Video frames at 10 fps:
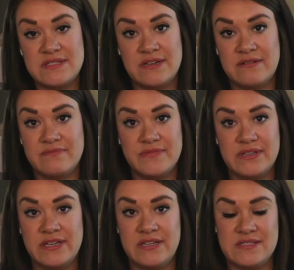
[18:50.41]
So
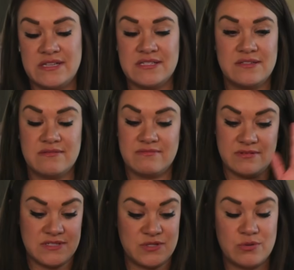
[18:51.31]
that's a
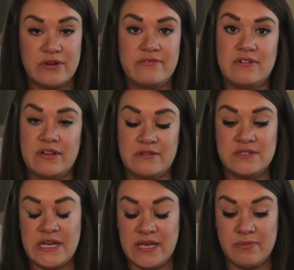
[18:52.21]
story for another
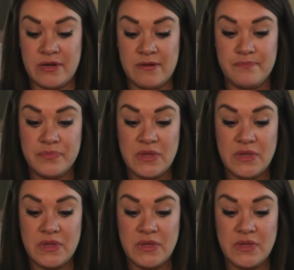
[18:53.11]
day. But